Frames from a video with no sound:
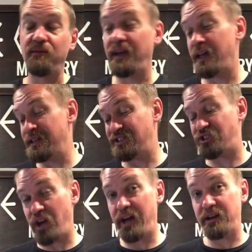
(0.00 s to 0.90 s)
in
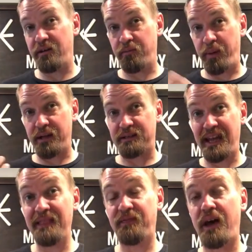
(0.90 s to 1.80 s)
China about
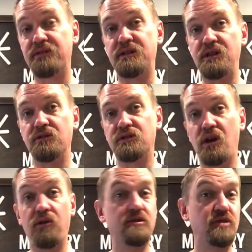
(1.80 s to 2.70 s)
10,000 years
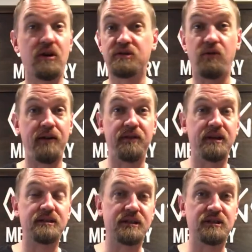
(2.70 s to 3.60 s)
ago. There's also
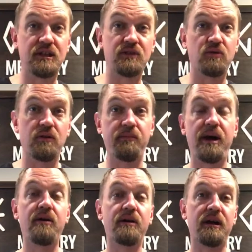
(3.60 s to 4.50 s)
evidence in Central
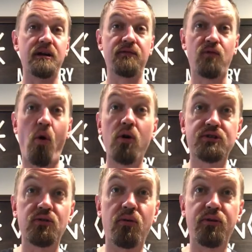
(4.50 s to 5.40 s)
America and, of
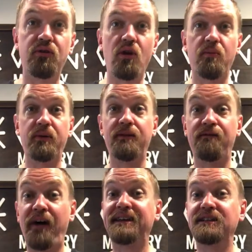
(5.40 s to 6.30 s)
course, Northern Europe, where the
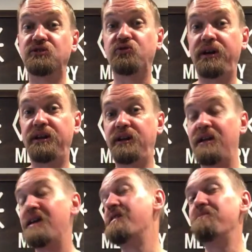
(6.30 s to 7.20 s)
Vikings traded it,
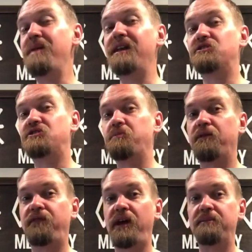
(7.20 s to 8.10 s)
made it super
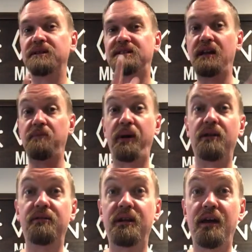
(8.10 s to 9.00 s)
famous, did it
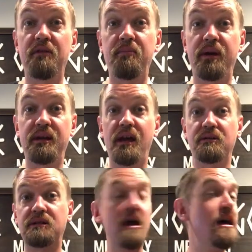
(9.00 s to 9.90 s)
better than everybody
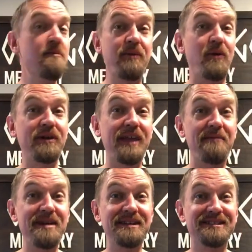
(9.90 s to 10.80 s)
else. But what that
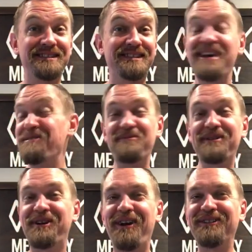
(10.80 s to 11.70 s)
means is,
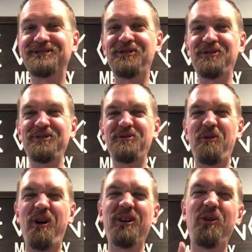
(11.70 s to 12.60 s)
regardless of who you
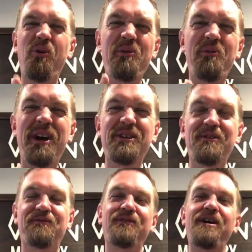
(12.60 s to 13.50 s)
are or where you're
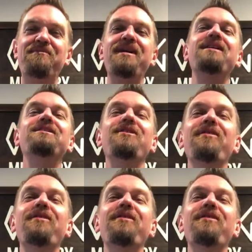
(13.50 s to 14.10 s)
from, your